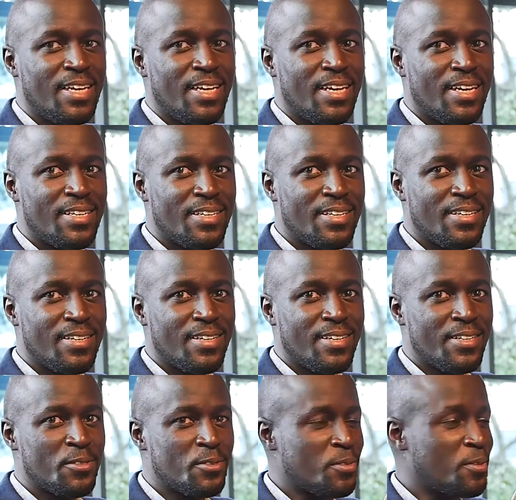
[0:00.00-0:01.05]
And
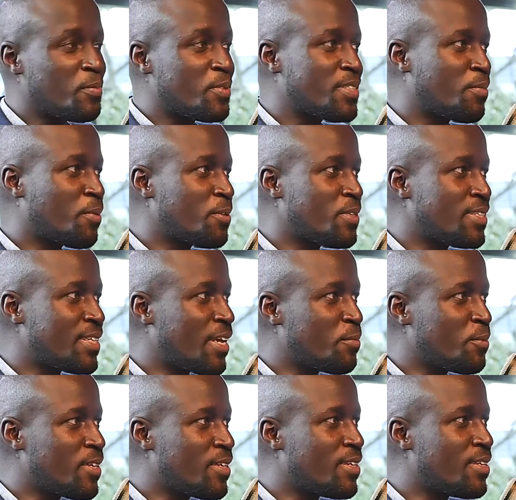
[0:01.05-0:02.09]
it was almost about the time
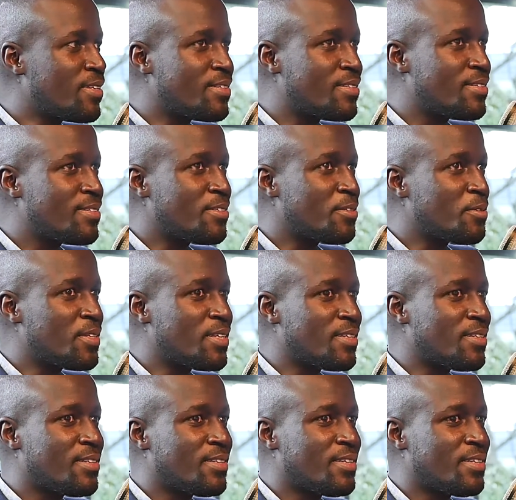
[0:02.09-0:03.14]
when
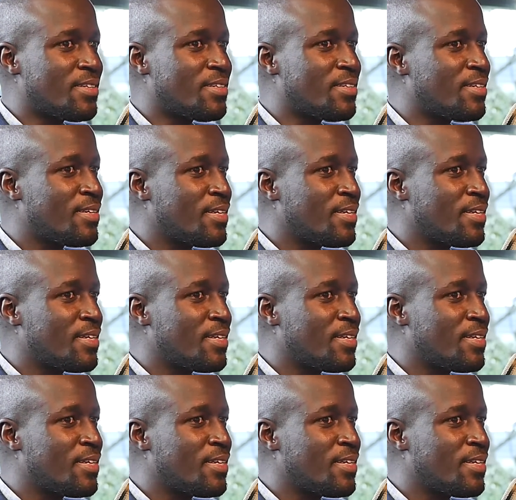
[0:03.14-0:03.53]
the